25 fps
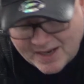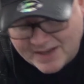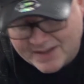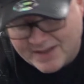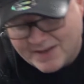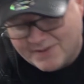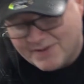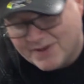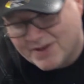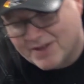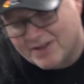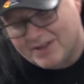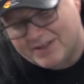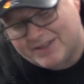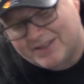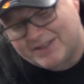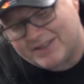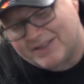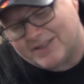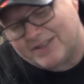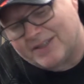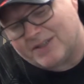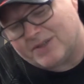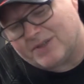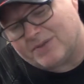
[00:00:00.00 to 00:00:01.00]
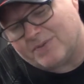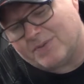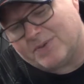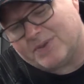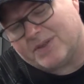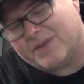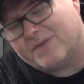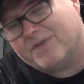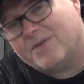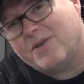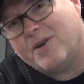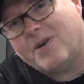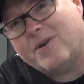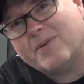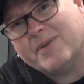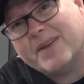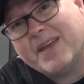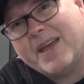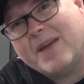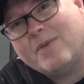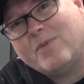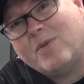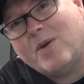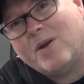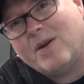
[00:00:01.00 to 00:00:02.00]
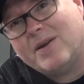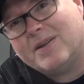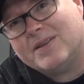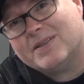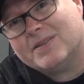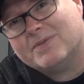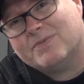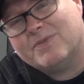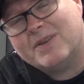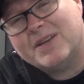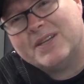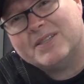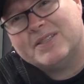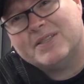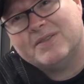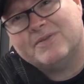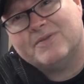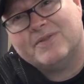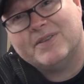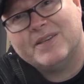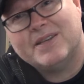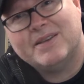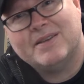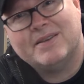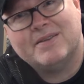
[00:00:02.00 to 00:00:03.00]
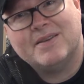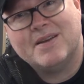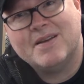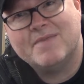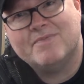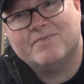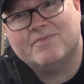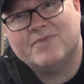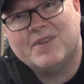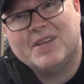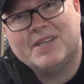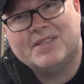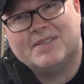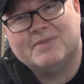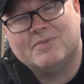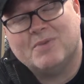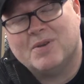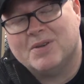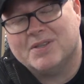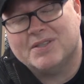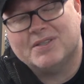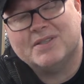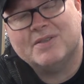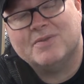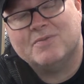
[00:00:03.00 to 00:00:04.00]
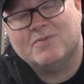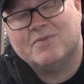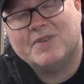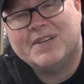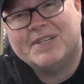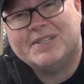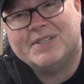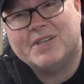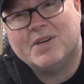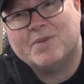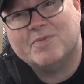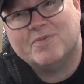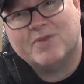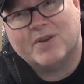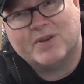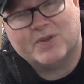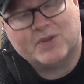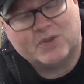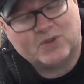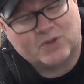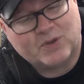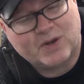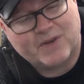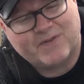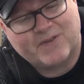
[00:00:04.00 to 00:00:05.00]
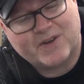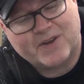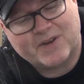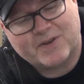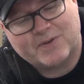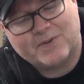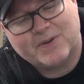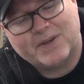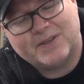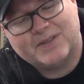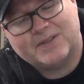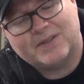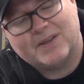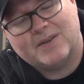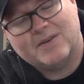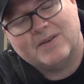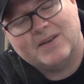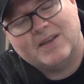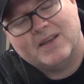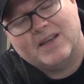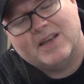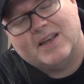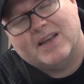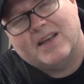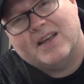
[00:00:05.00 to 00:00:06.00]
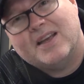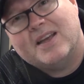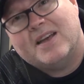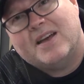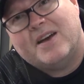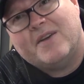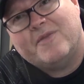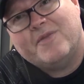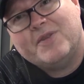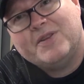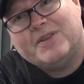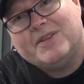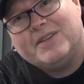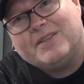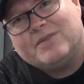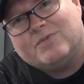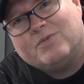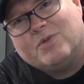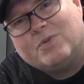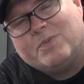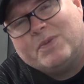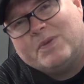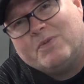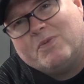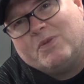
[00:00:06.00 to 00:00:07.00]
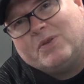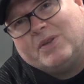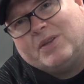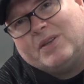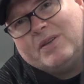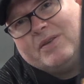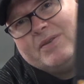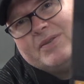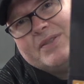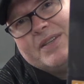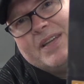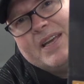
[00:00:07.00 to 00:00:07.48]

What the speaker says: another collector's edition which I thought I'll get while it's relatively it's still retail price, it's 25 quid, so I think this will be one of those